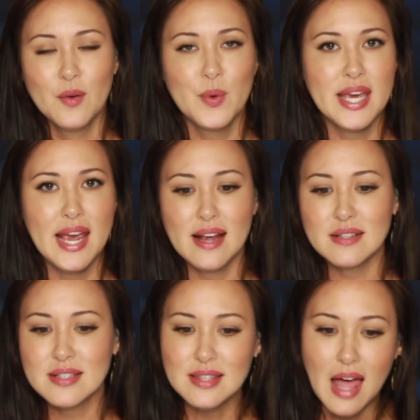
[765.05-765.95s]
We
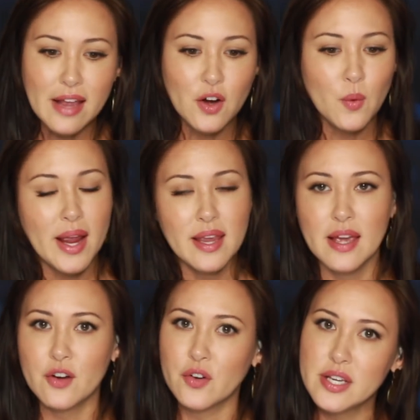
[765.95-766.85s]
can't slide our
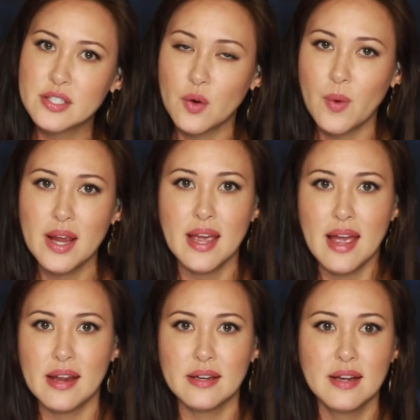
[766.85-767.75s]
way in or ease our way
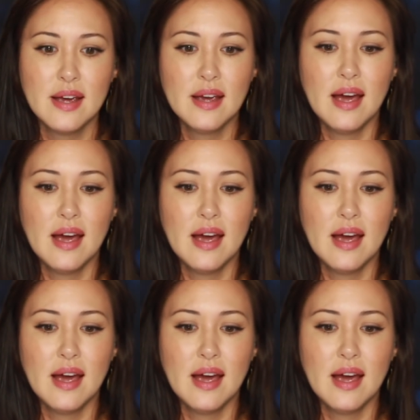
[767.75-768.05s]
in.